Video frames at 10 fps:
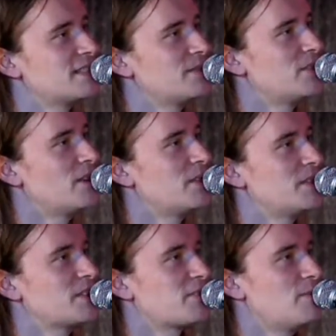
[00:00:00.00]
You know what I mean?
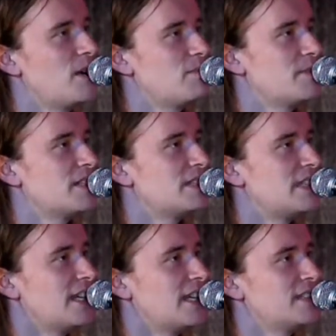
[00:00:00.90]
So it might be a
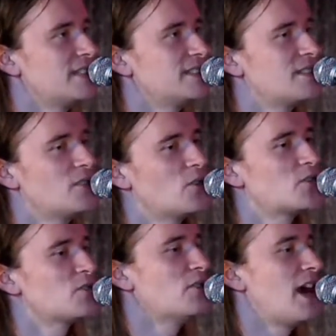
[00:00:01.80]
day or
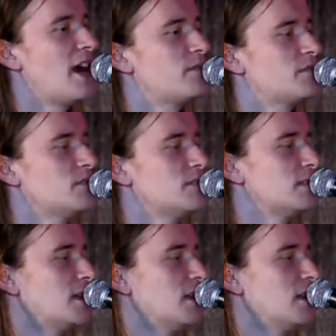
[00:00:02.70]
two after,
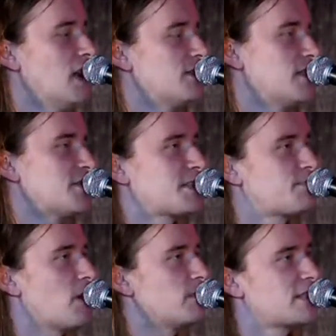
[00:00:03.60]
and then I'll just
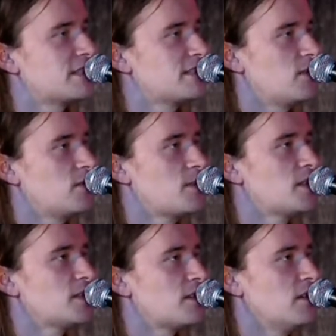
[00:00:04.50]
probably sit down with a
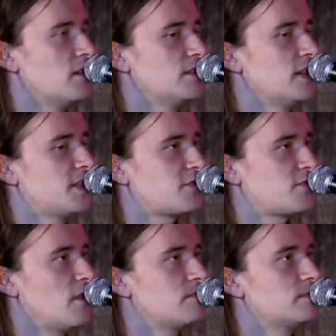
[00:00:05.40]
guitar and like strum